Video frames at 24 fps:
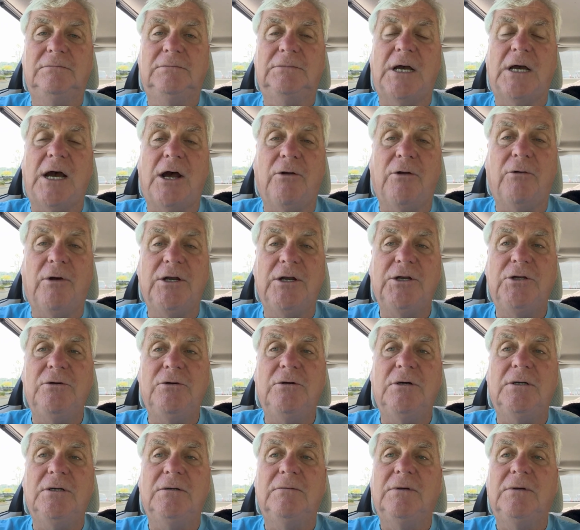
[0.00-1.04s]
How do I
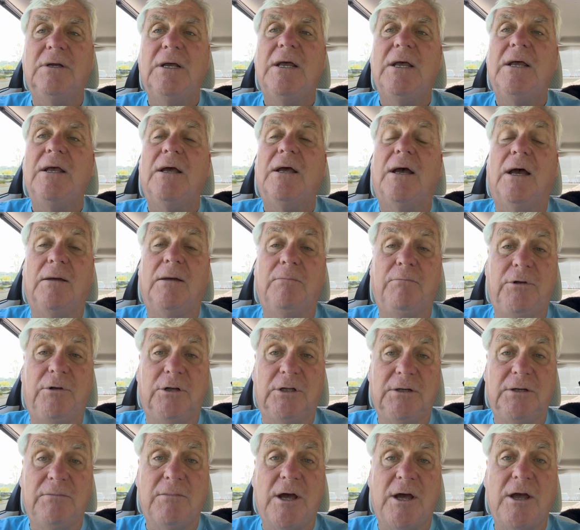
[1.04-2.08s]
do it? I'm
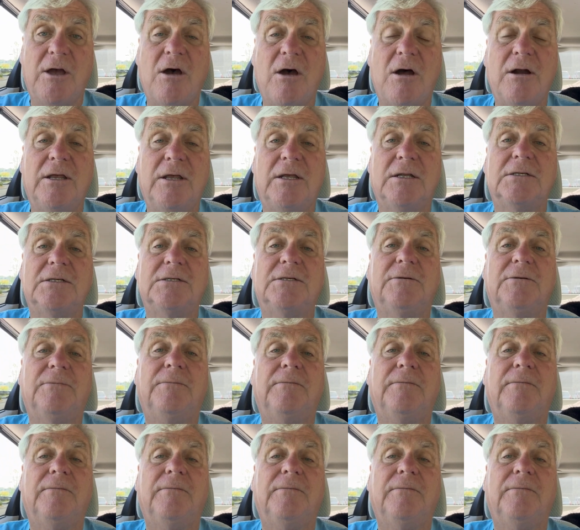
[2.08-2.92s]
building my audience.